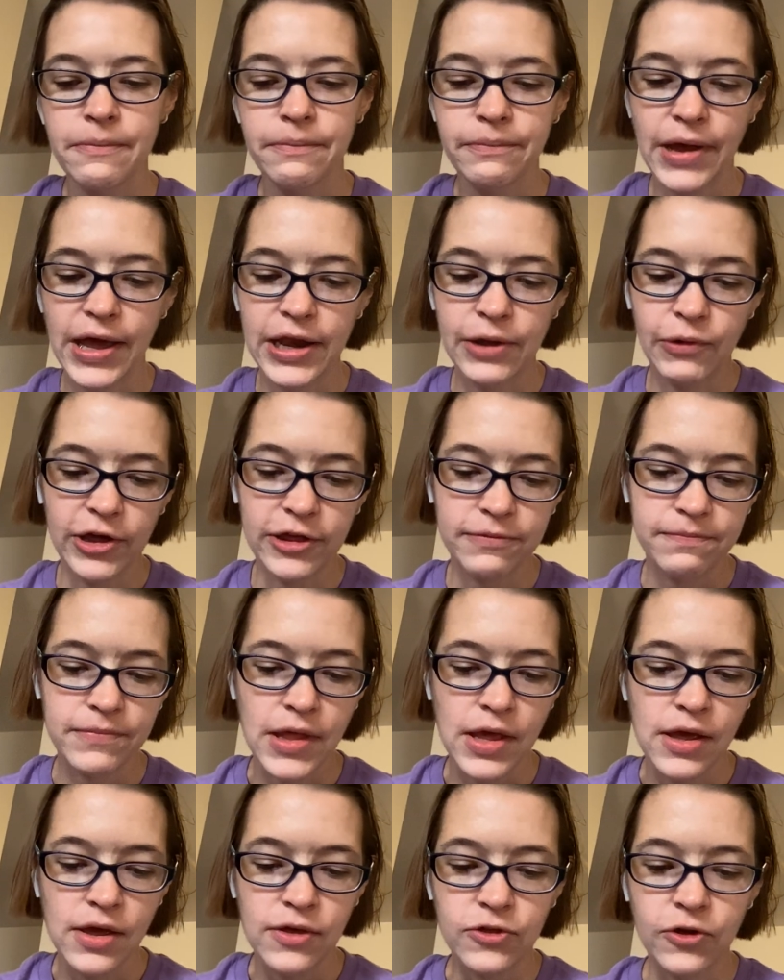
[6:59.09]
Anyways,
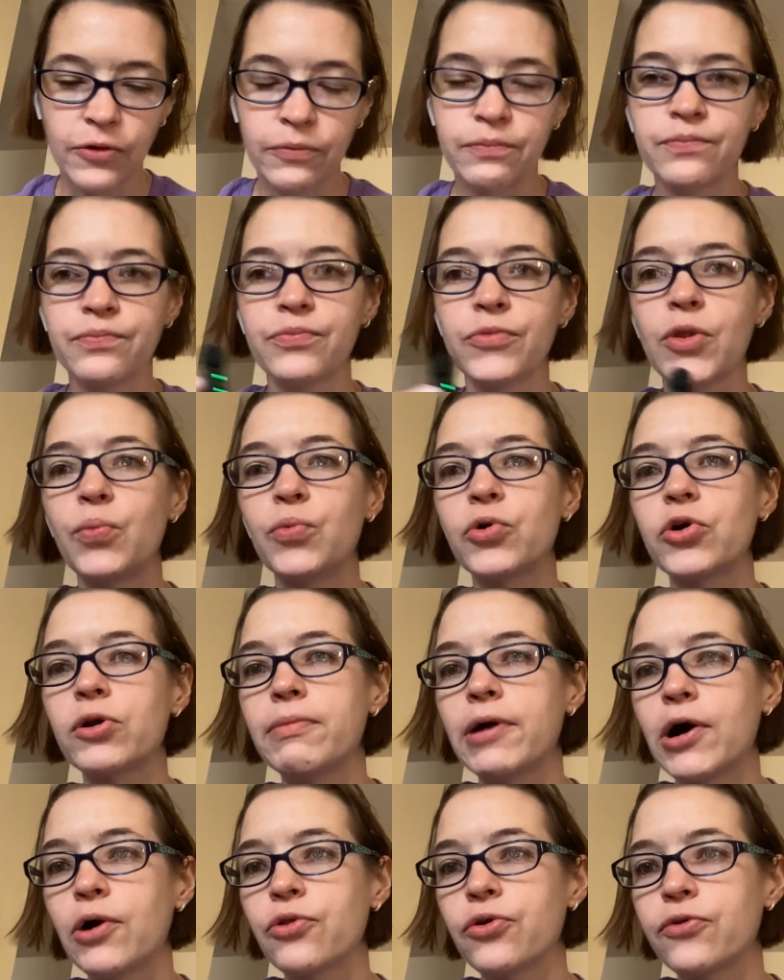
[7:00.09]
so word of
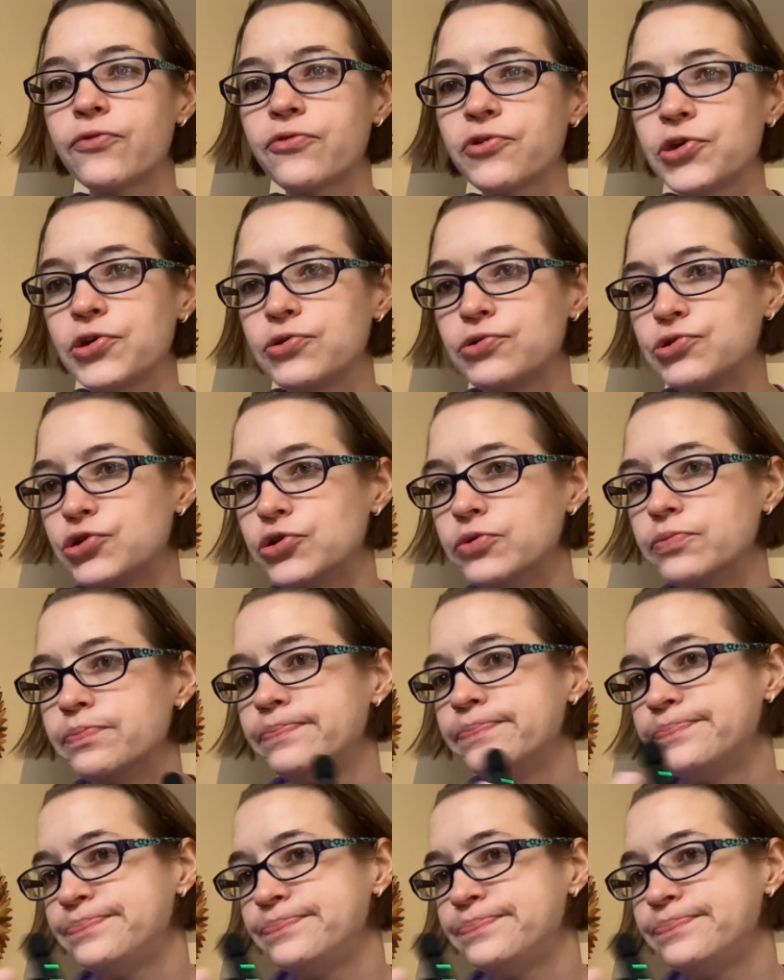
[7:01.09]
mouth over YouTube.